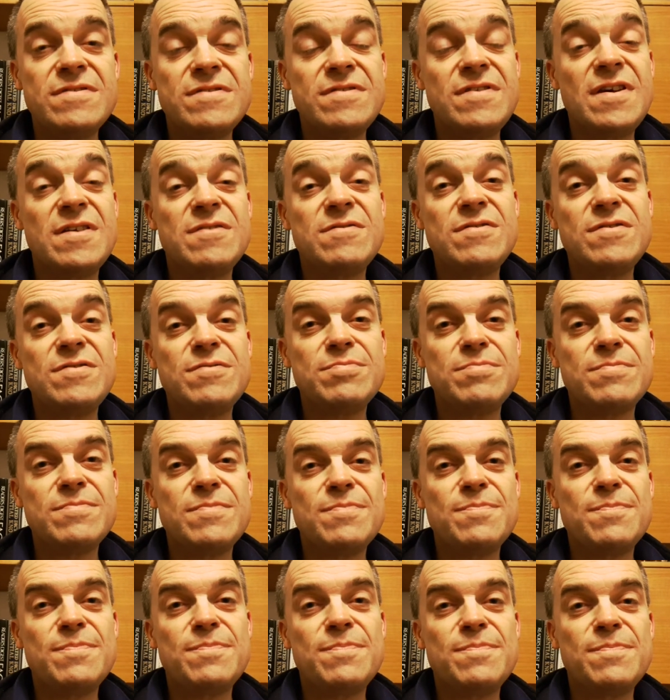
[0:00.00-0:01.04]
so just
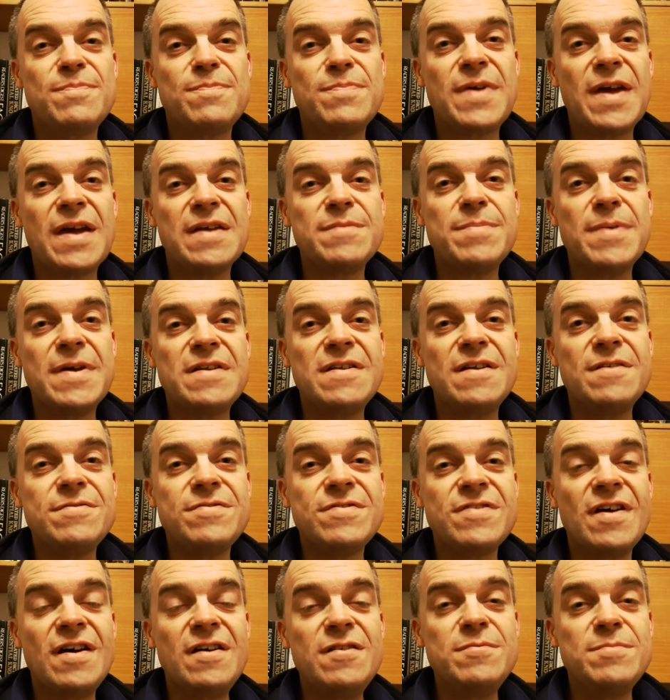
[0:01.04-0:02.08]
getting a bit
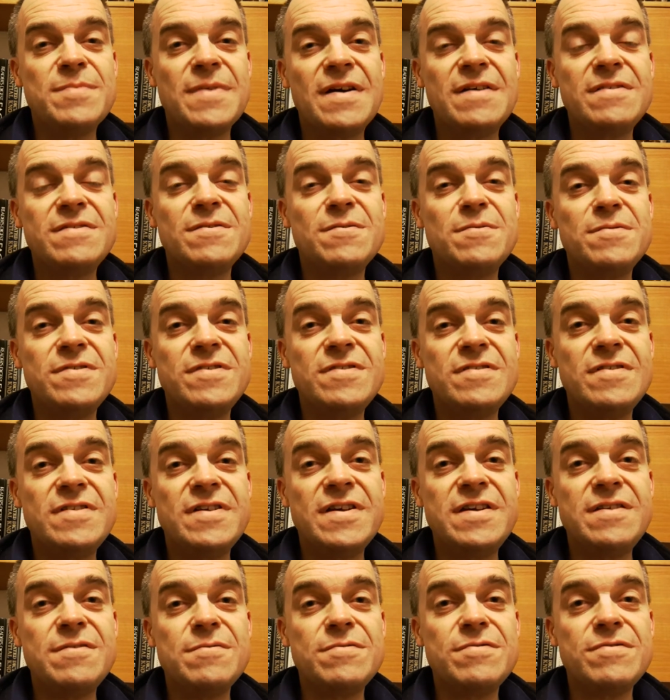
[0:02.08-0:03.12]
close to home now, and all these
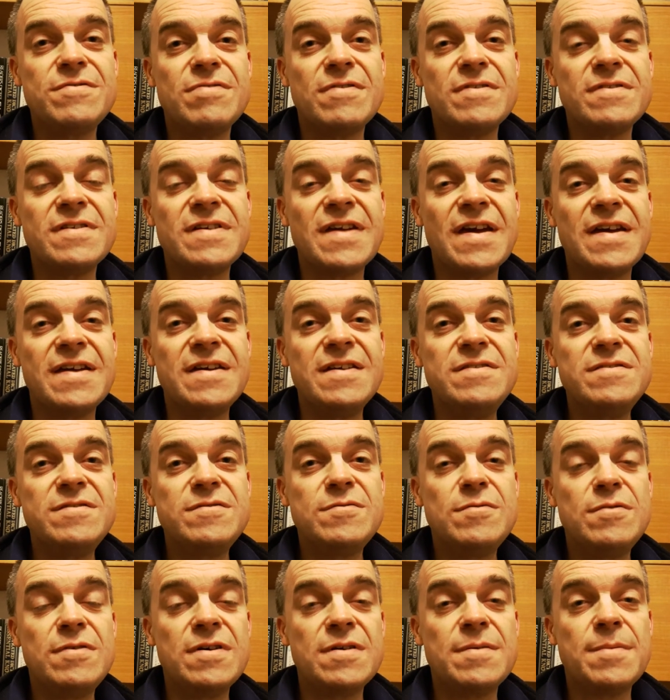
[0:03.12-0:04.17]
illegals trying to get
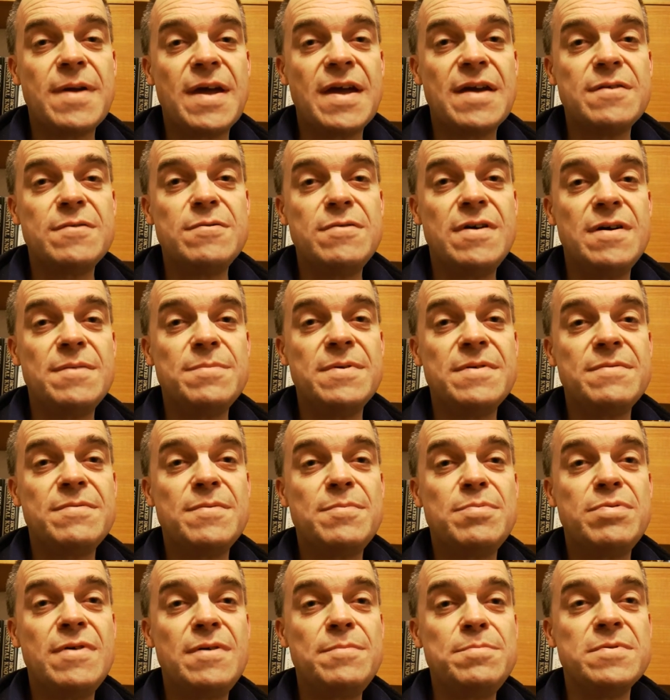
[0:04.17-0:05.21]
in, quite, getting quite a bit of
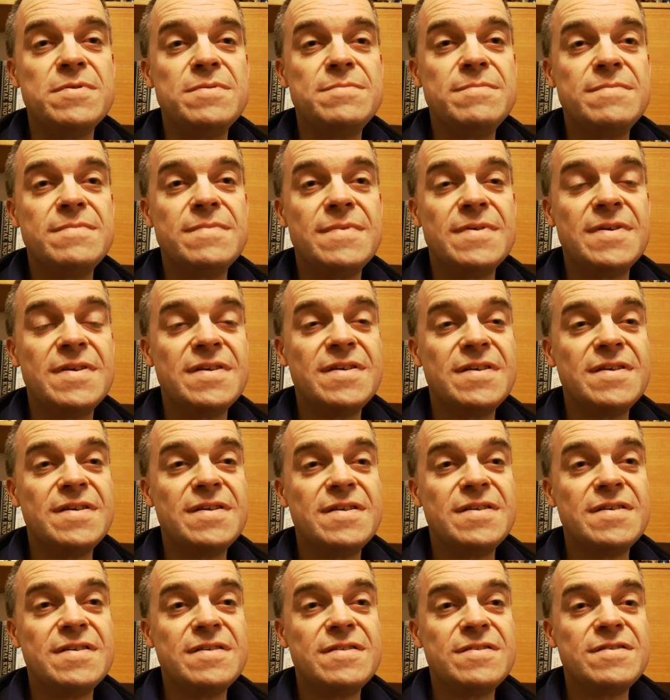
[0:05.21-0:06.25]
a problem.
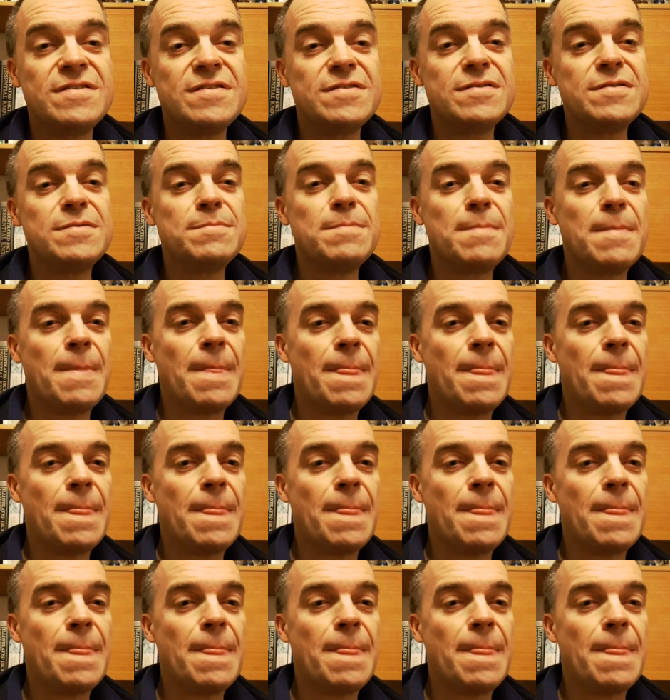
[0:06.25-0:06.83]
So